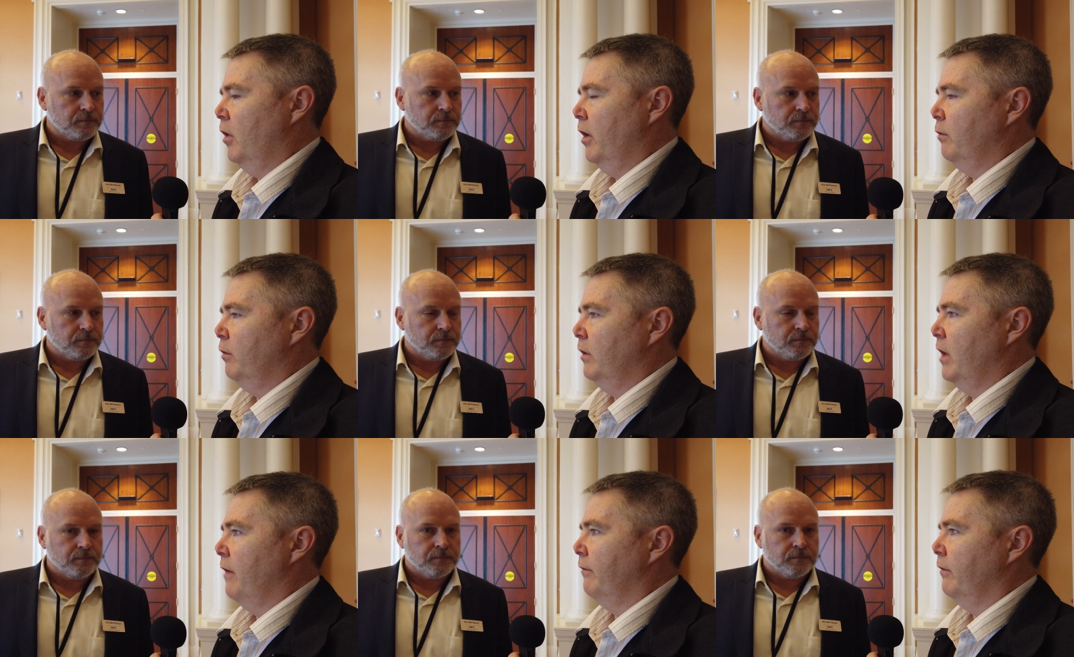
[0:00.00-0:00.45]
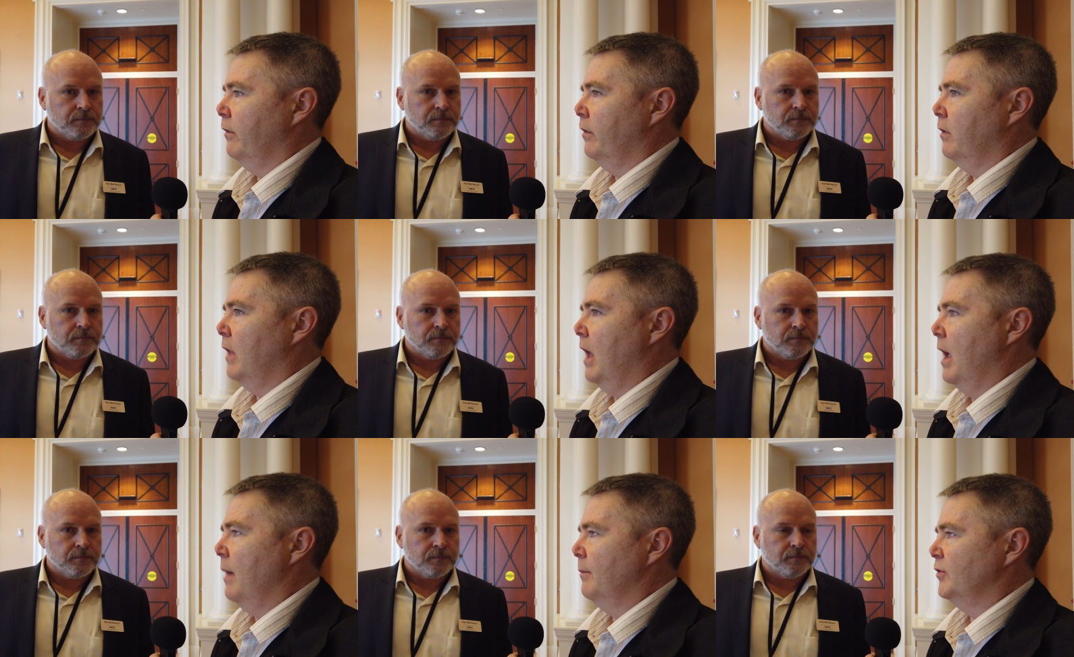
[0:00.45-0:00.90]
Speaker 1: like we have
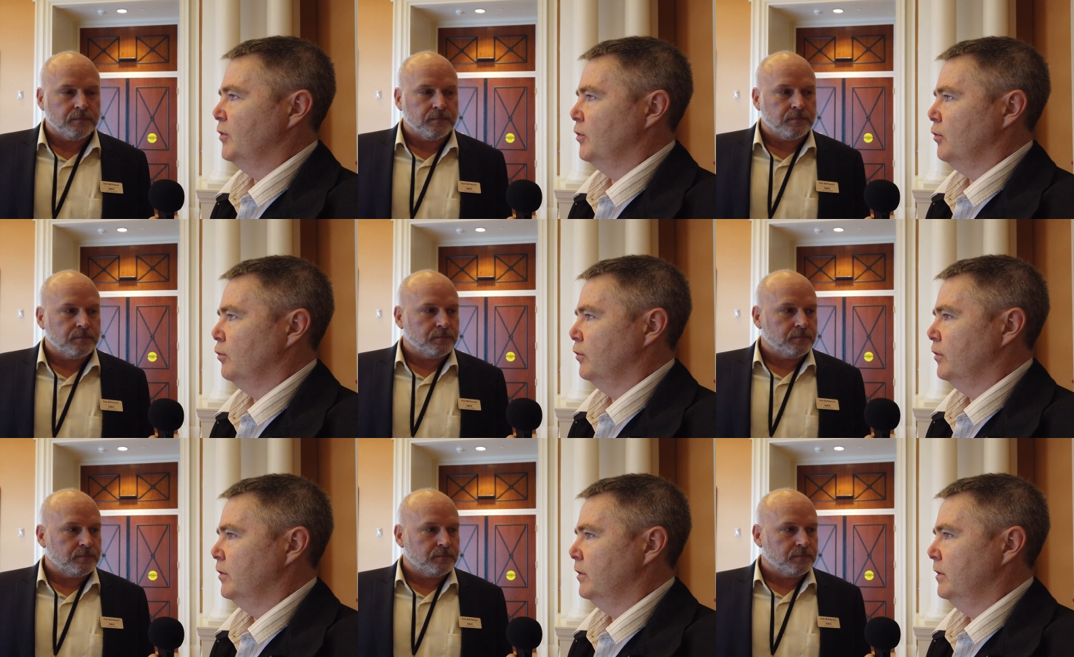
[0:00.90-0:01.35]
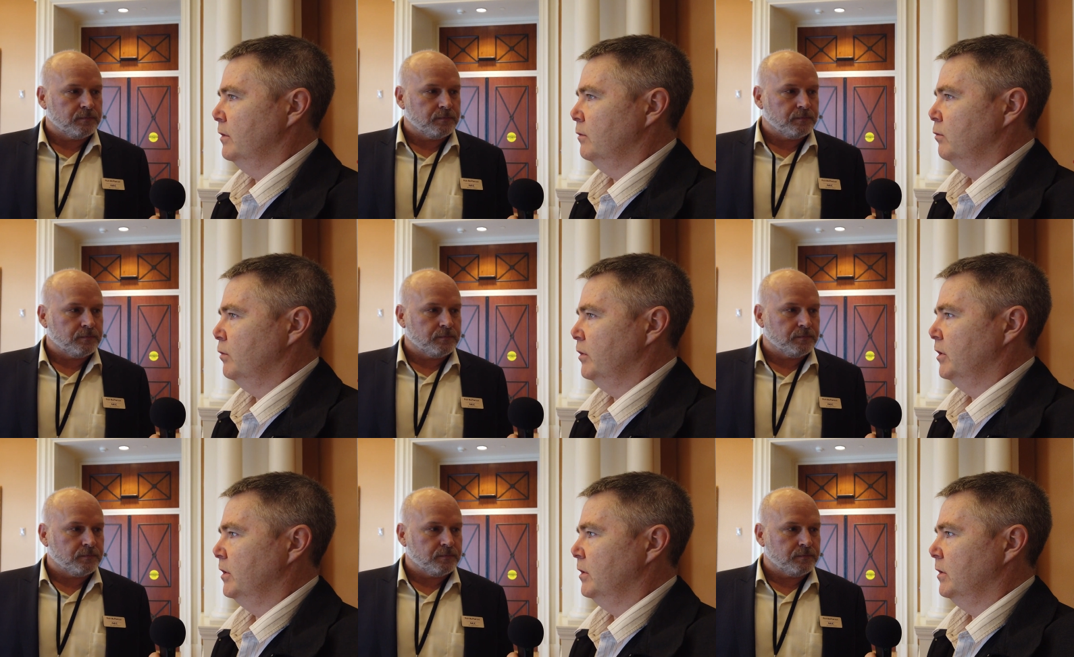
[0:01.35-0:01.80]
with lamp
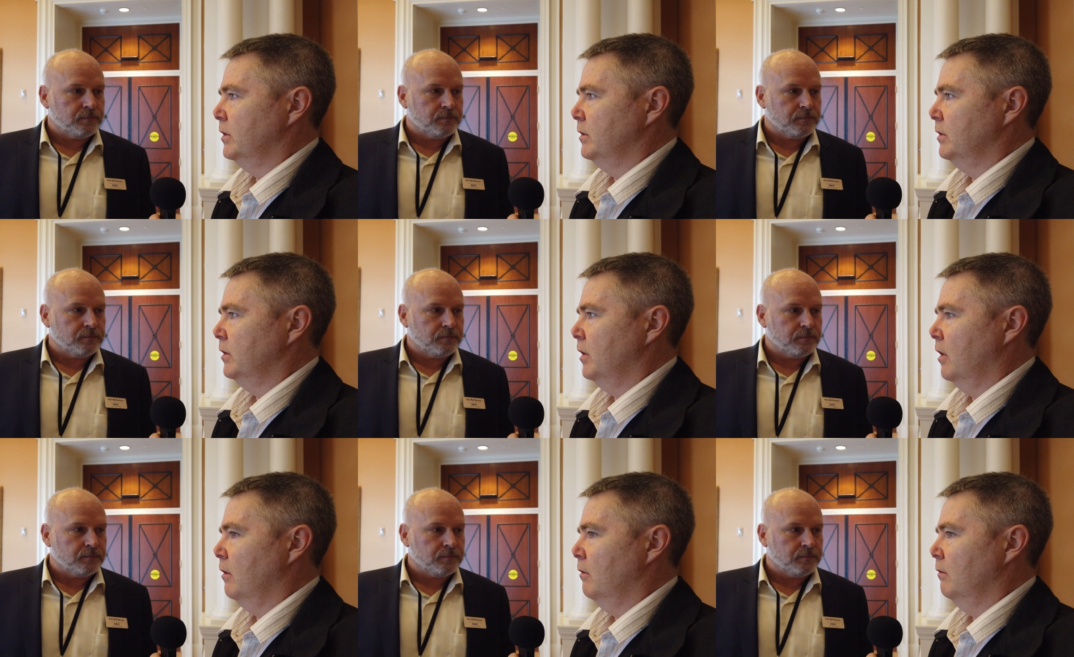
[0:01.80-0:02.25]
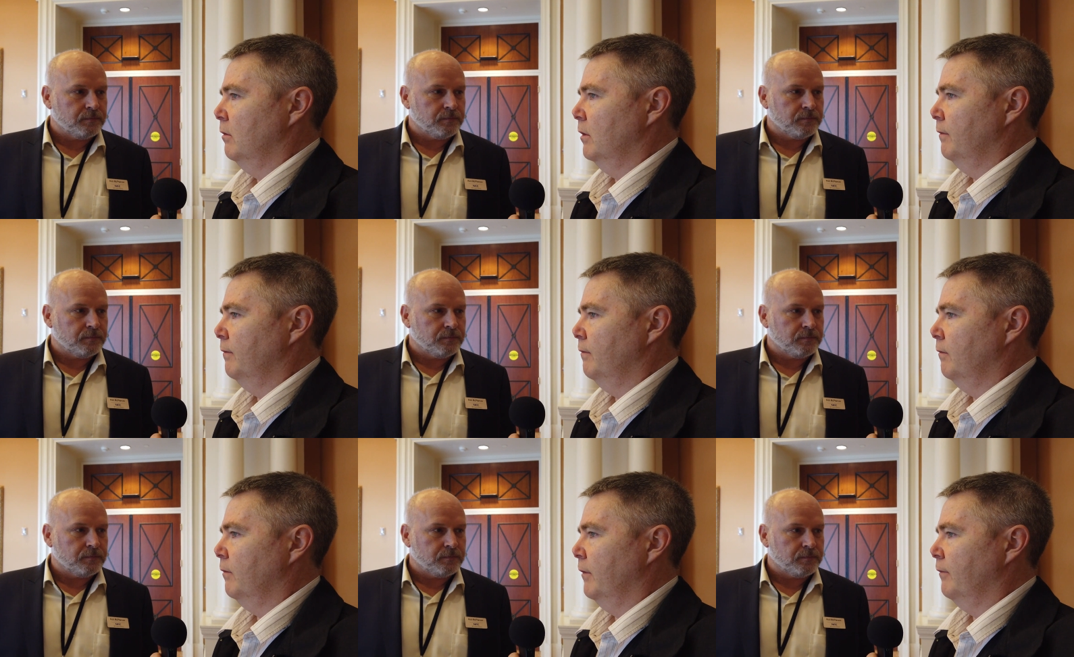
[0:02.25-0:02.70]
sources, which, you know,
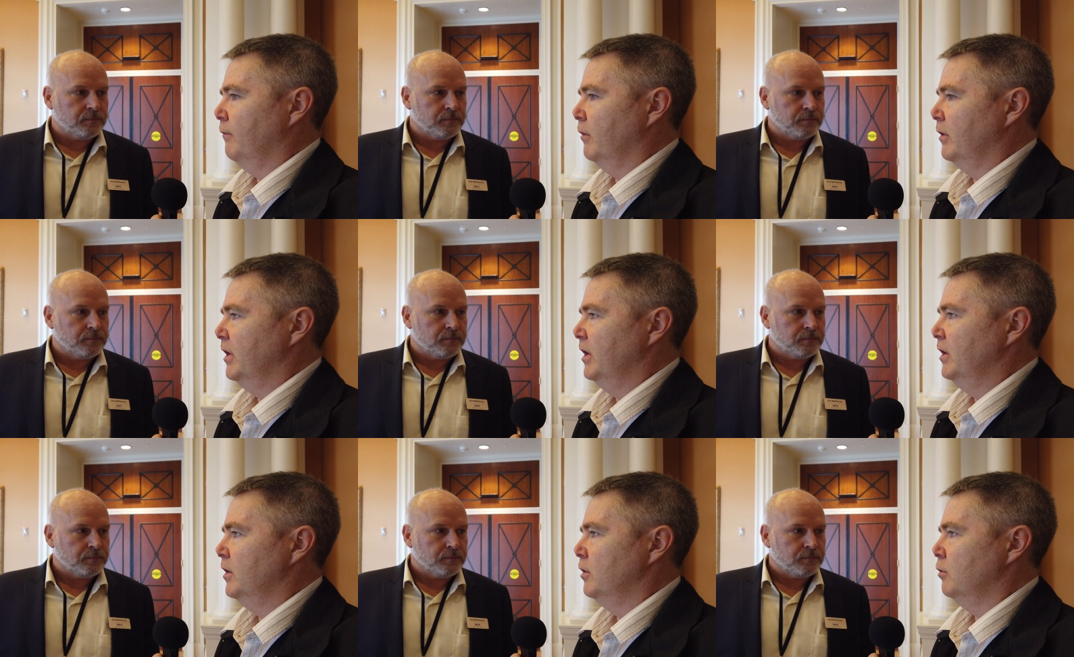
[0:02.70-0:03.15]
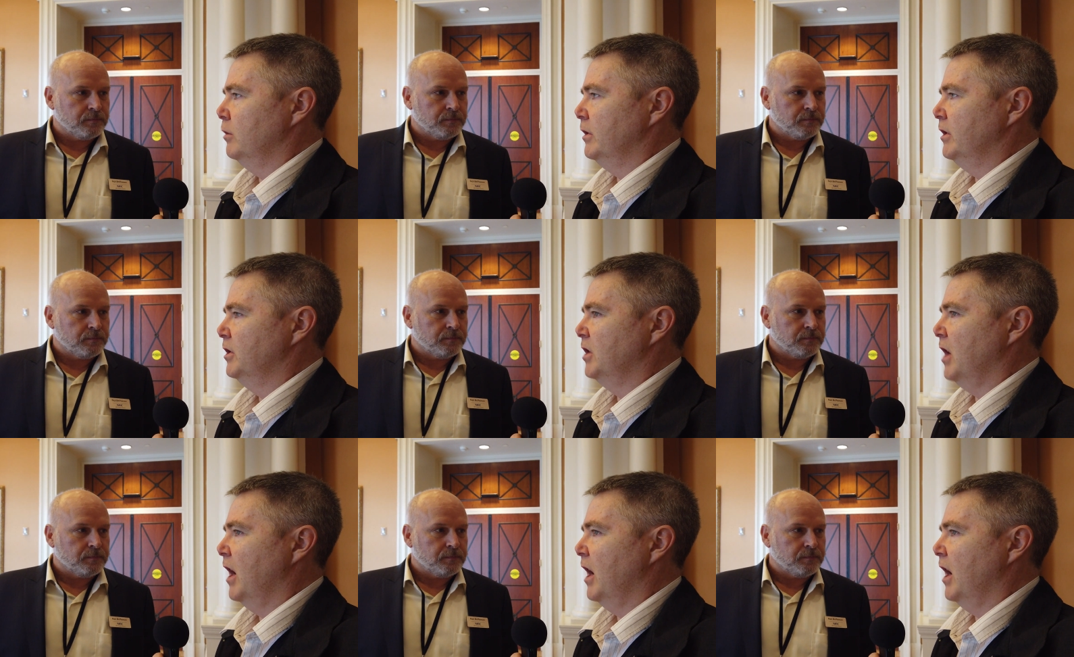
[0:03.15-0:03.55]
if, if we need to